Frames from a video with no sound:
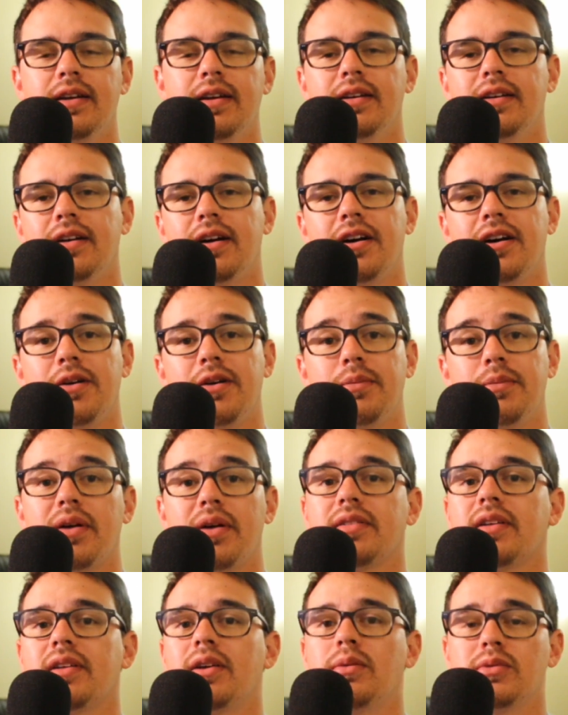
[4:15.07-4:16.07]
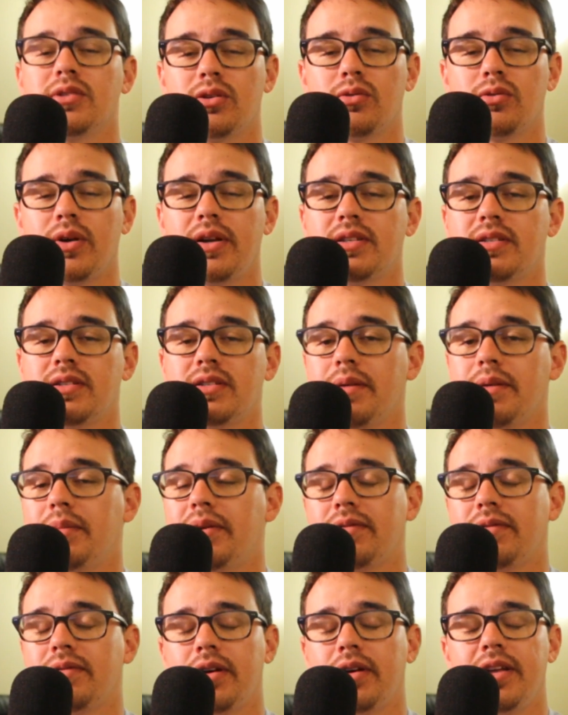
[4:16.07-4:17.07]
Um, I thought it was a great segment
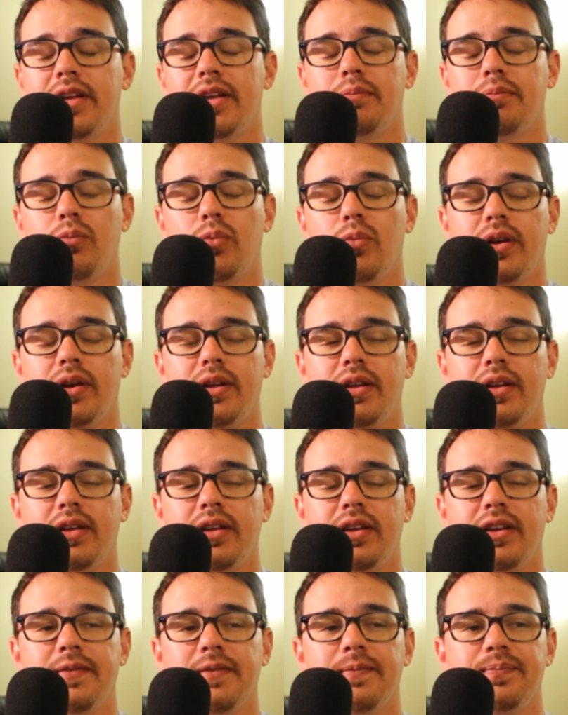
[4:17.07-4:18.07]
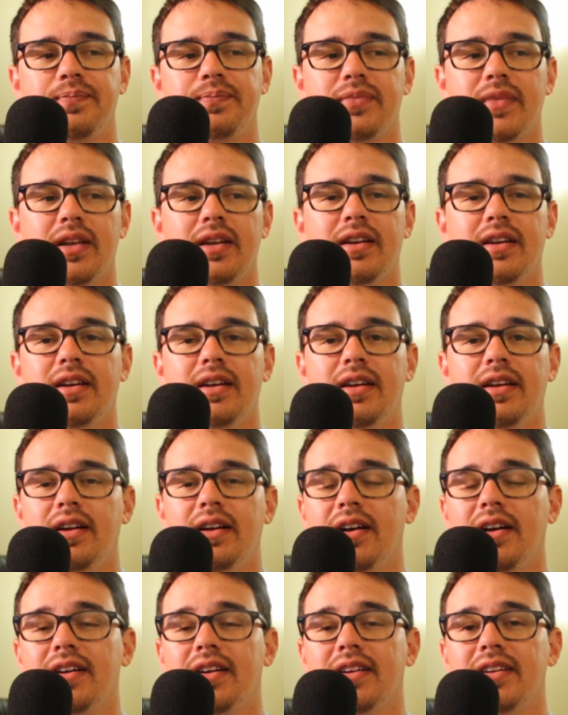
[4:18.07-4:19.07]
for him when he,
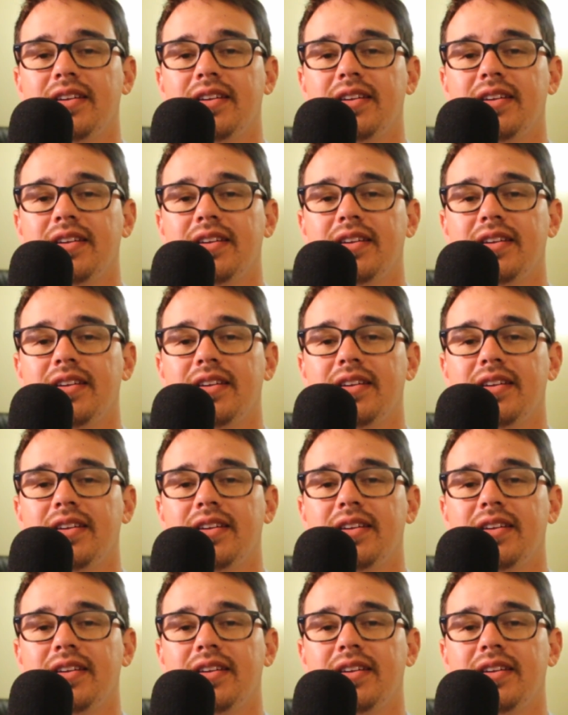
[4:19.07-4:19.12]
uh,